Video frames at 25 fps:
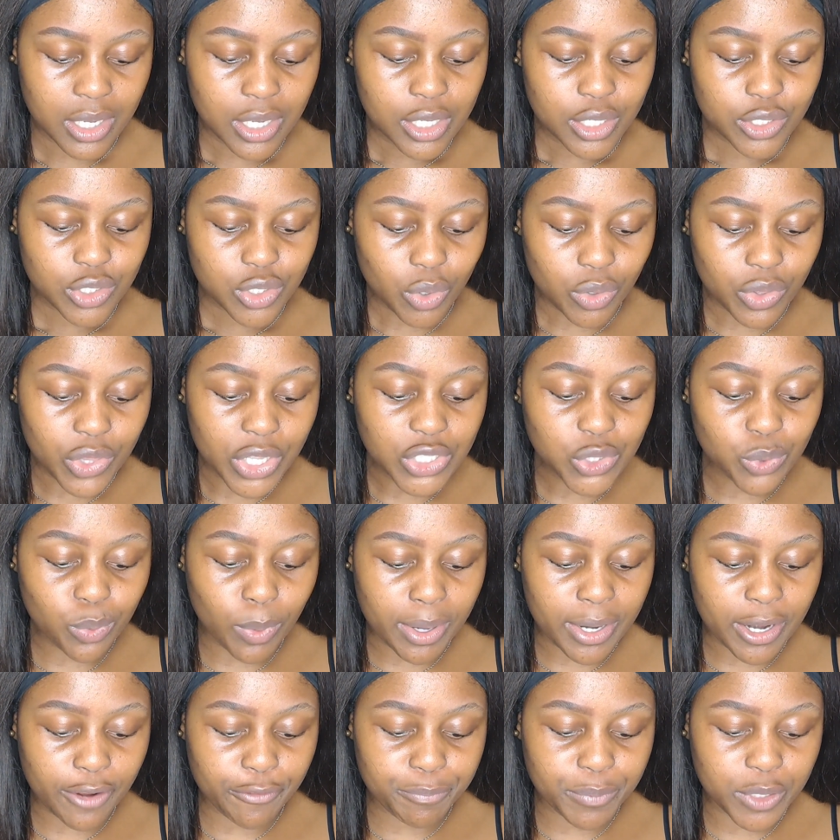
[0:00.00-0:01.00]
So that's
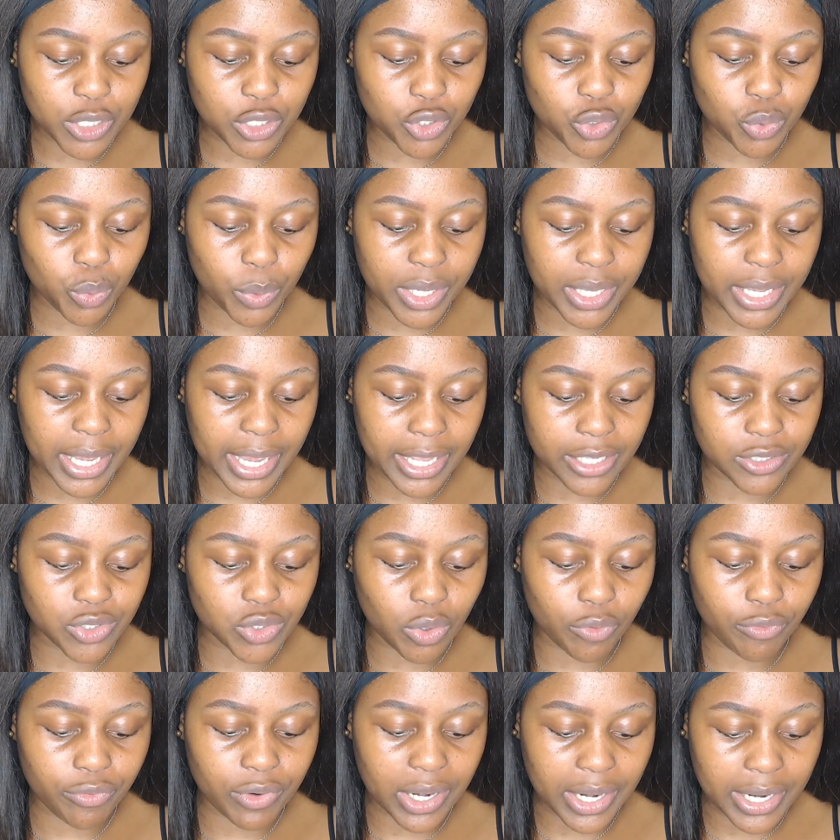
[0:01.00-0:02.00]
what I've been doing as
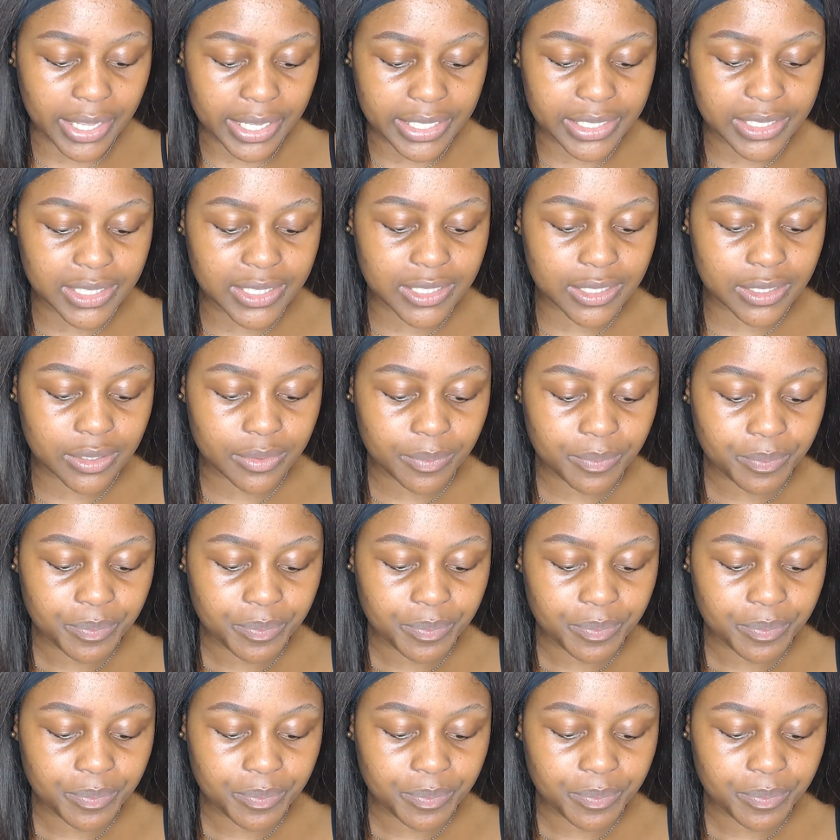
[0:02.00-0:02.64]
of late.